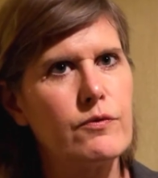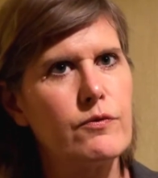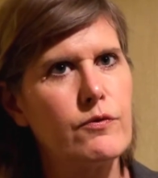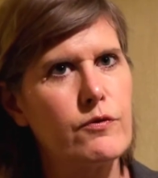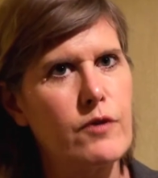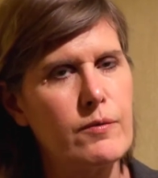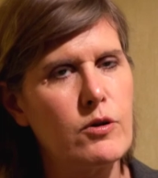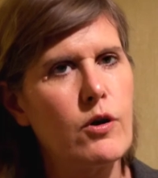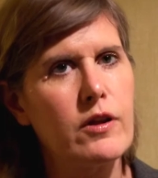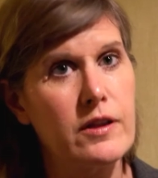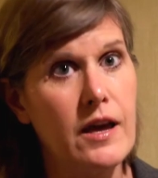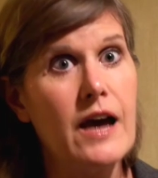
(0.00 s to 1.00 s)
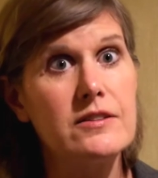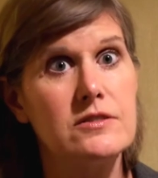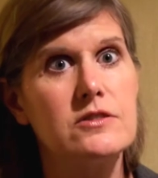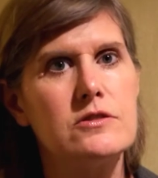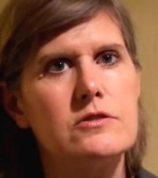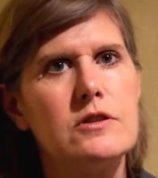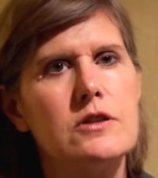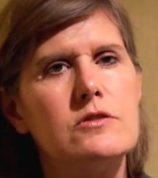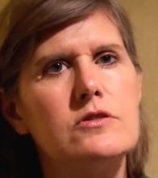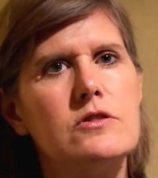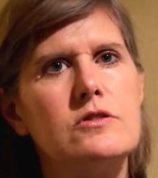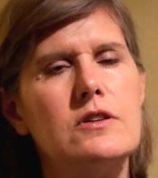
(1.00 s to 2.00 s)
from the oil and gas industry,
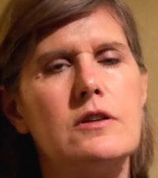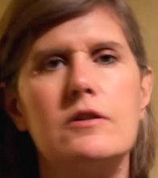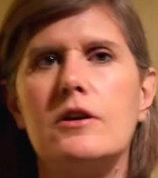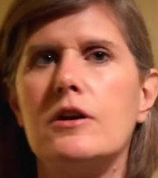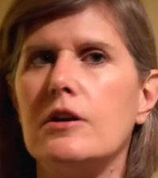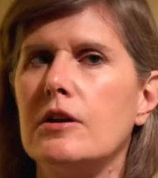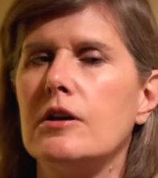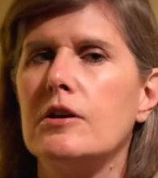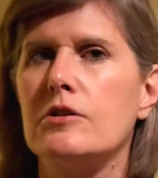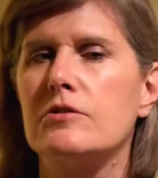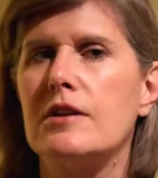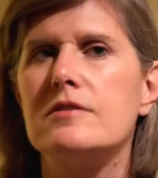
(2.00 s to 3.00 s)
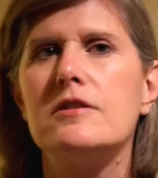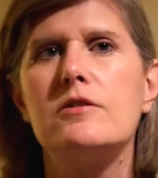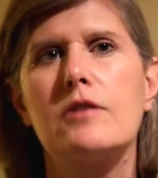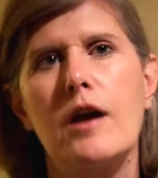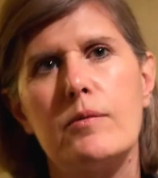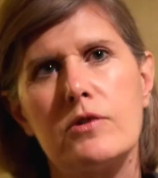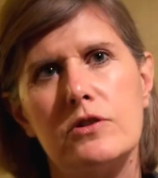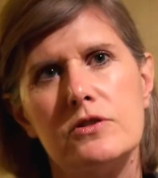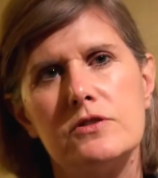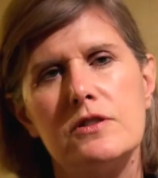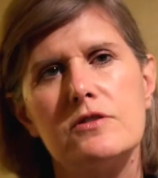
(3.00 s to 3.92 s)
who's using trade secret chemicals.